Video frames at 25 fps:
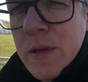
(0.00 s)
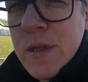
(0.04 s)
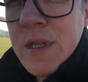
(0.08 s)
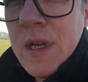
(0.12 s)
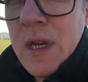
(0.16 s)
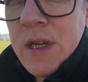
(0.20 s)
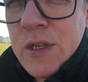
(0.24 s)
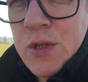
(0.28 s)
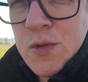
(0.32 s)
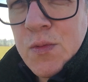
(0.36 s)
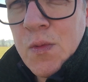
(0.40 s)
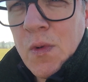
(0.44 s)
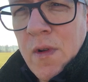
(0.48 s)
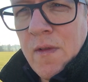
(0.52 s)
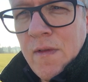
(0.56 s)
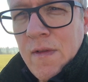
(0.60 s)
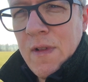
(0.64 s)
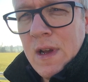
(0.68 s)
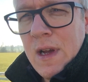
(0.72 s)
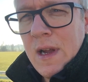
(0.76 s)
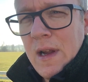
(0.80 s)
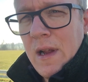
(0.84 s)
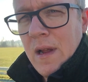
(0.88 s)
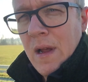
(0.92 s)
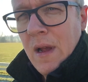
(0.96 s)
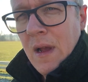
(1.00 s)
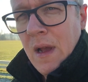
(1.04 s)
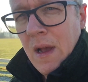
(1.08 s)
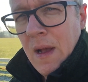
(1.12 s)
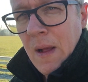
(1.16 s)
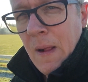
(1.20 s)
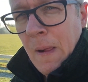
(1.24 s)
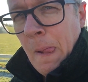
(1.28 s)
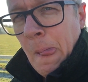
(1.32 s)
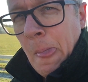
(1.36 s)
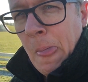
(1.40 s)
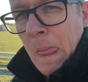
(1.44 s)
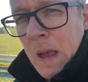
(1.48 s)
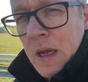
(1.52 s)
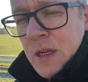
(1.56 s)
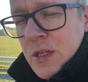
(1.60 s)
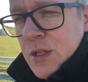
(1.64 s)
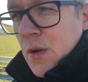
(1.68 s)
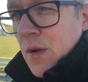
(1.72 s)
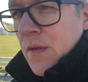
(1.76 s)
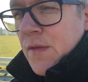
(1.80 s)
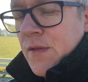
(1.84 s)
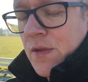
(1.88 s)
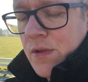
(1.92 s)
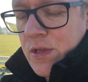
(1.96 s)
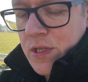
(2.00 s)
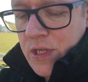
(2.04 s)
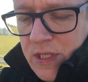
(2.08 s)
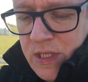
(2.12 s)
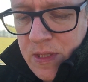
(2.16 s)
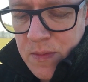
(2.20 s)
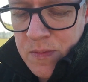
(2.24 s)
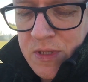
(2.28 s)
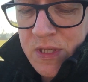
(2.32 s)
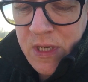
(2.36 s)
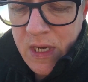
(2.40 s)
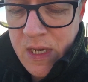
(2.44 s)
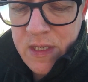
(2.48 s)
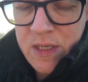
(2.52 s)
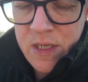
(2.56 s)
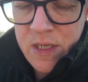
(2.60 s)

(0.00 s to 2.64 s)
I just want to fly. So if the system says it's